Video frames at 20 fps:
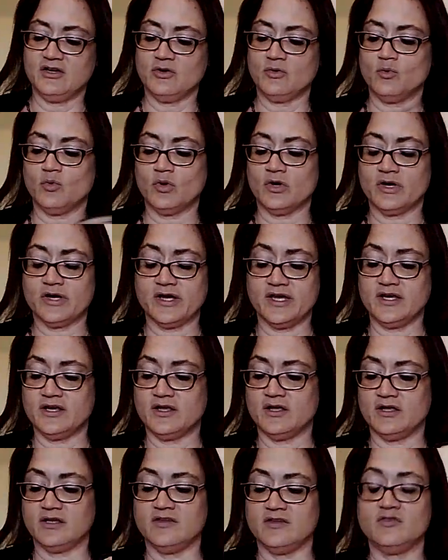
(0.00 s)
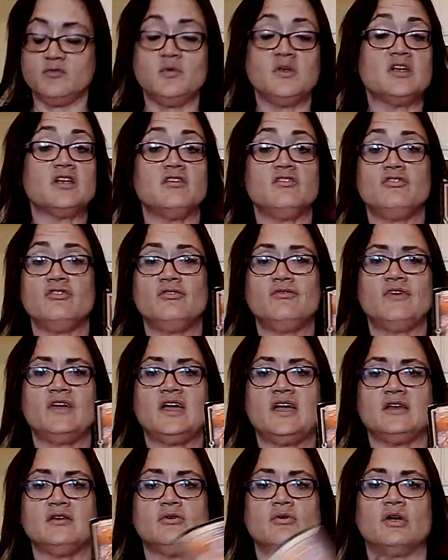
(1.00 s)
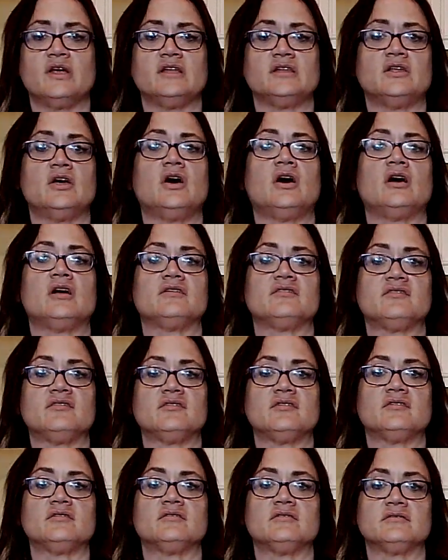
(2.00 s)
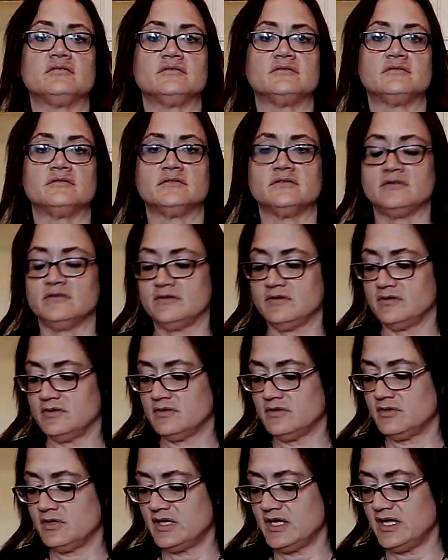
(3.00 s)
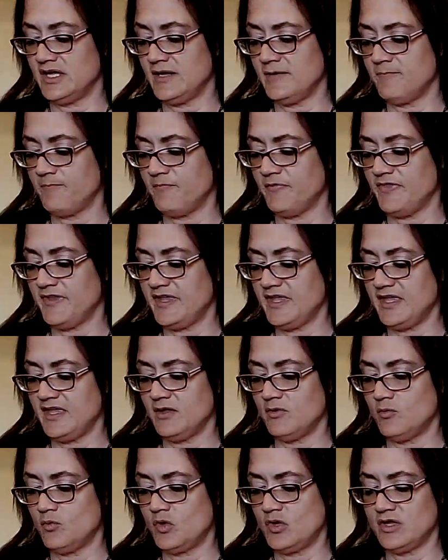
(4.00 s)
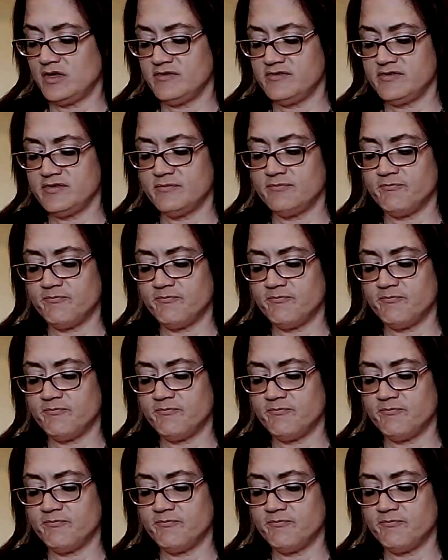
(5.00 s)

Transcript: You're working on this because you've had great loss. Okay. King of Wands.